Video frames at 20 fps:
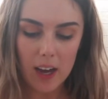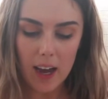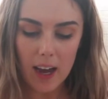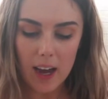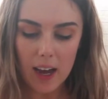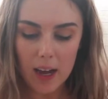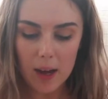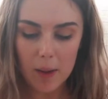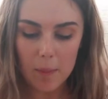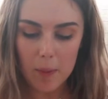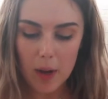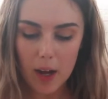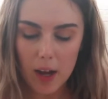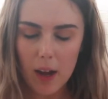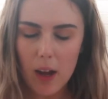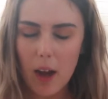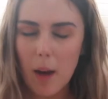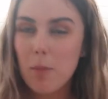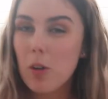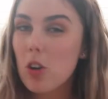
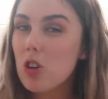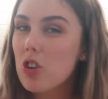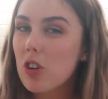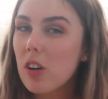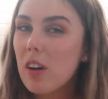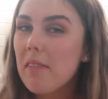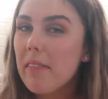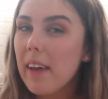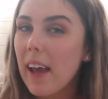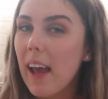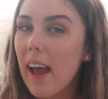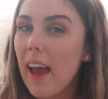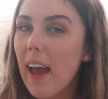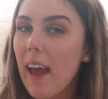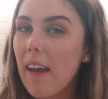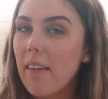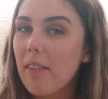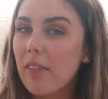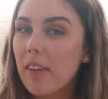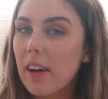I'm not sure if
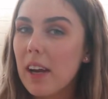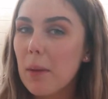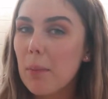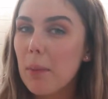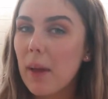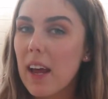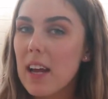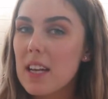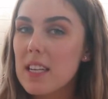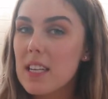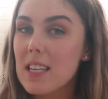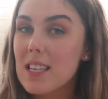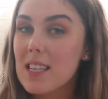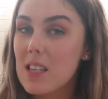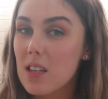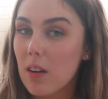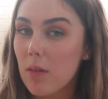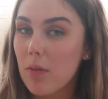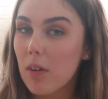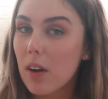every place is
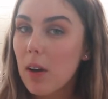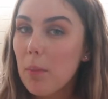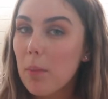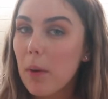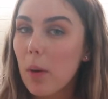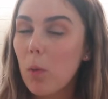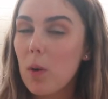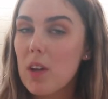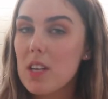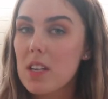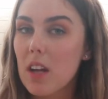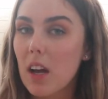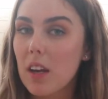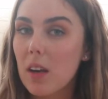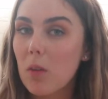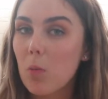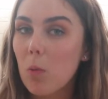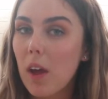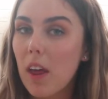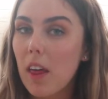different, but we
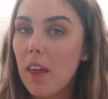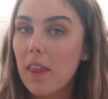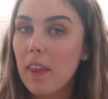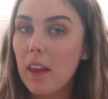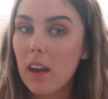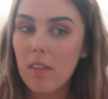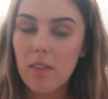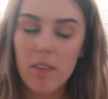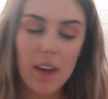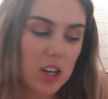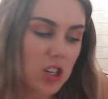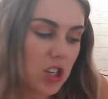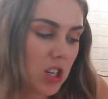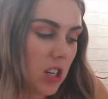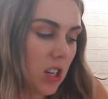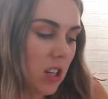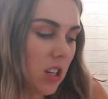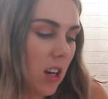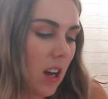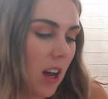started with
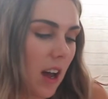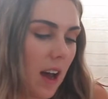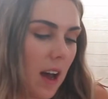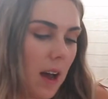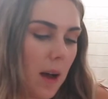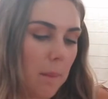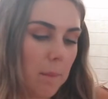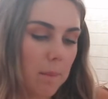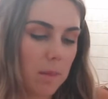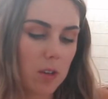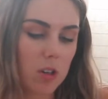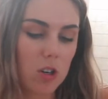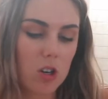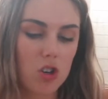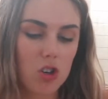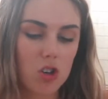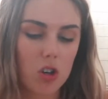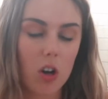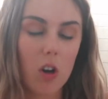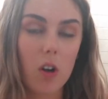infection
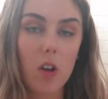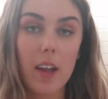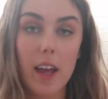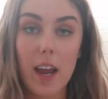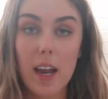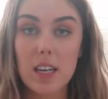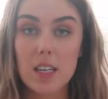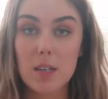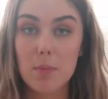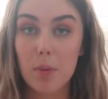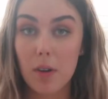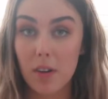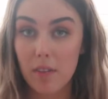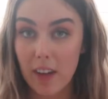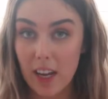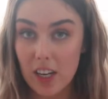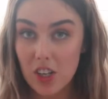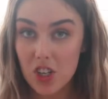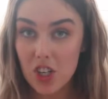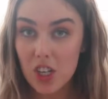control and
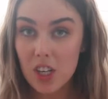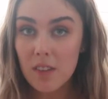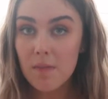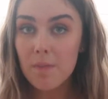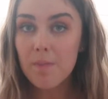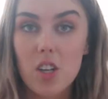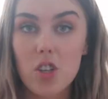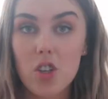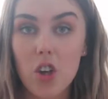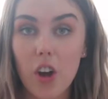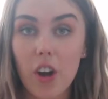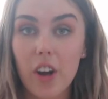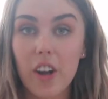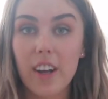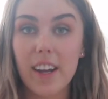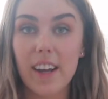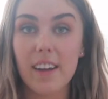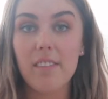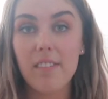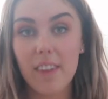prevention. So
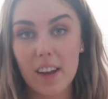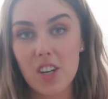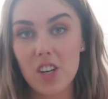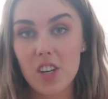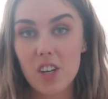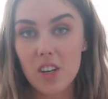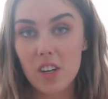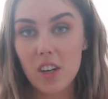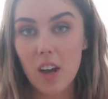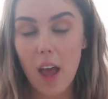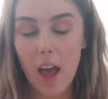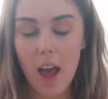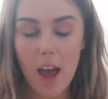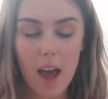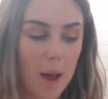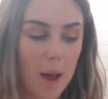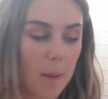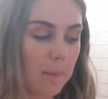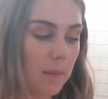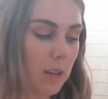infection
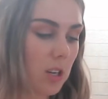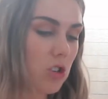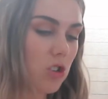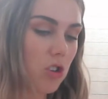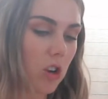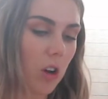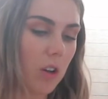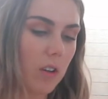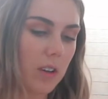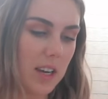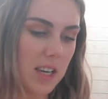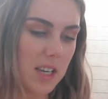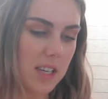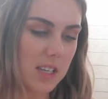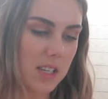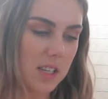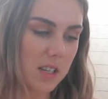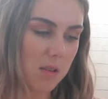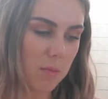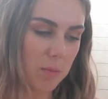control
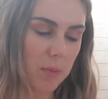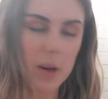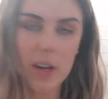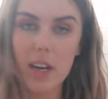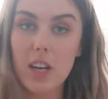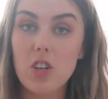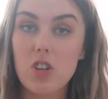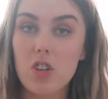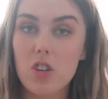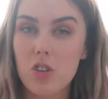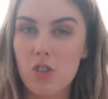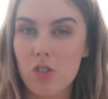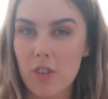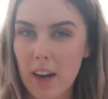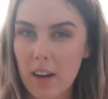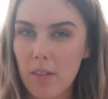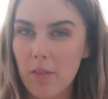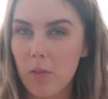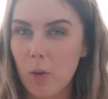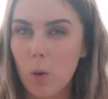is pretty
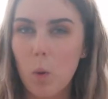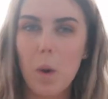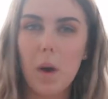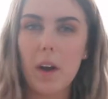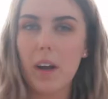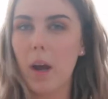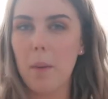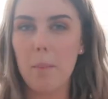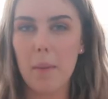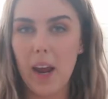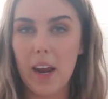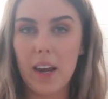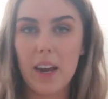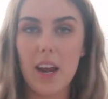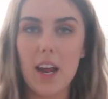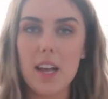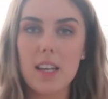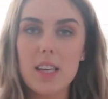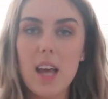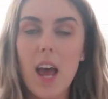straightforward. I mean,
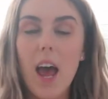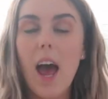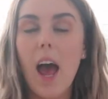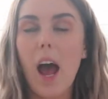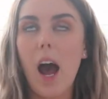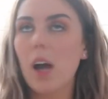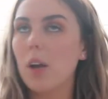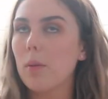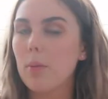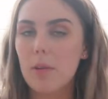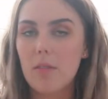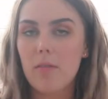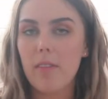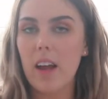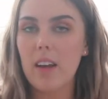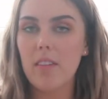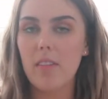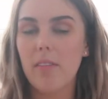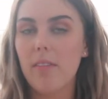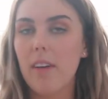it's how to
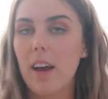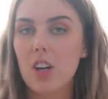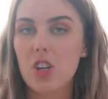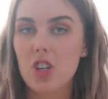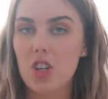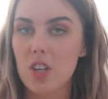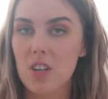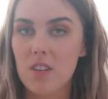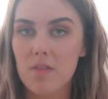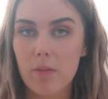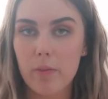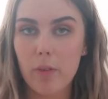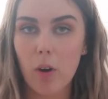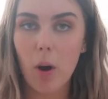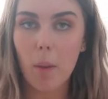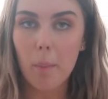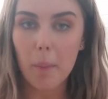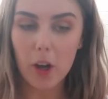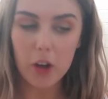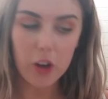prevent infection
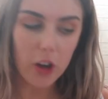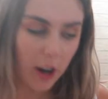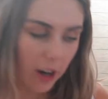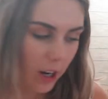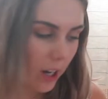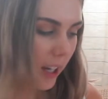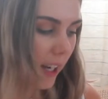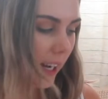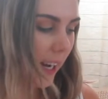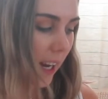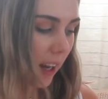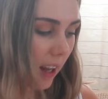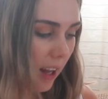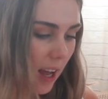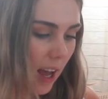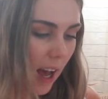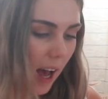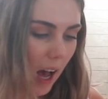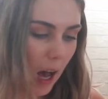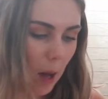from occurring,
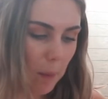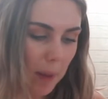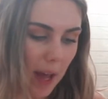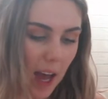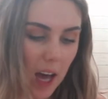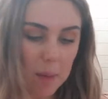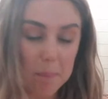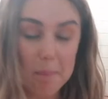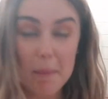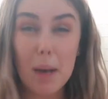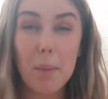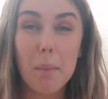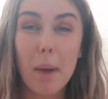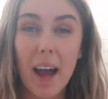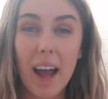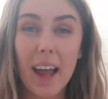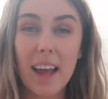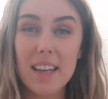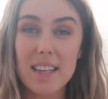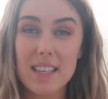how to
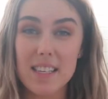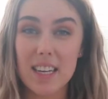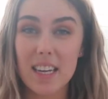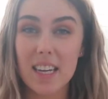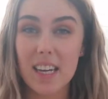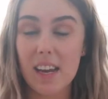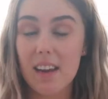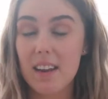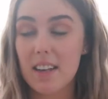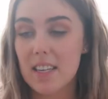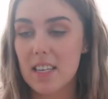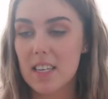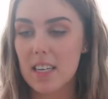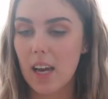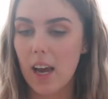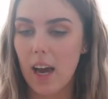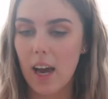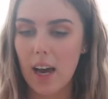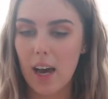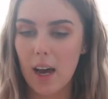minimize
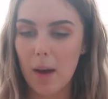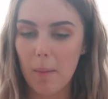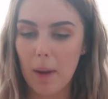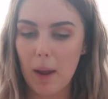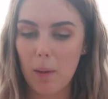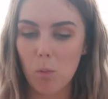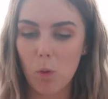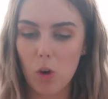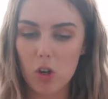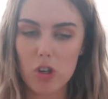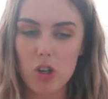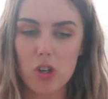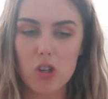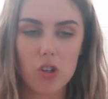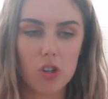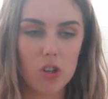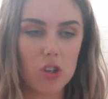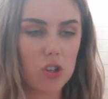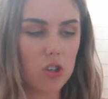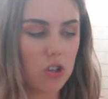it, and what to
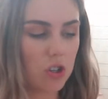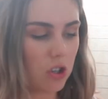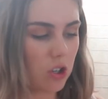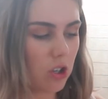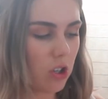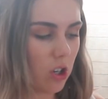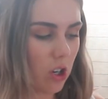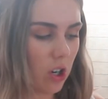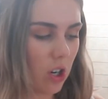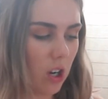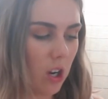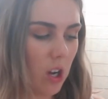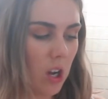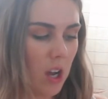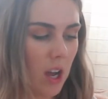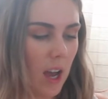do to